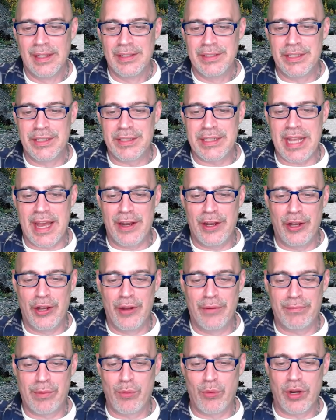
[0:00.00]
Just got
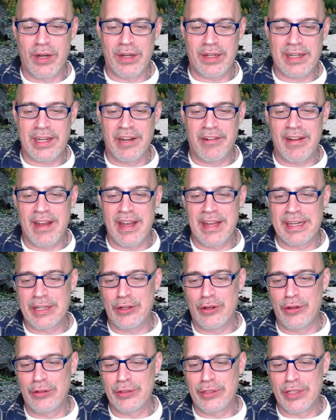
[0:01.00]
home from work, Carolina
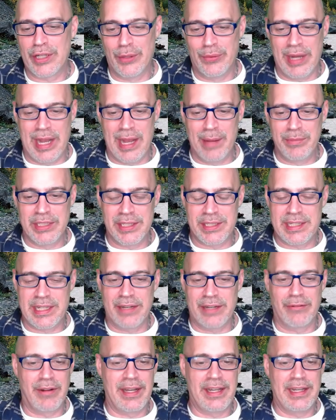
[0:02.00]
Gold Girl. Well, I'm just
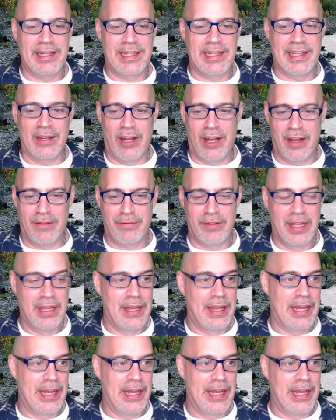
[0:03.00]
getting ready to get off.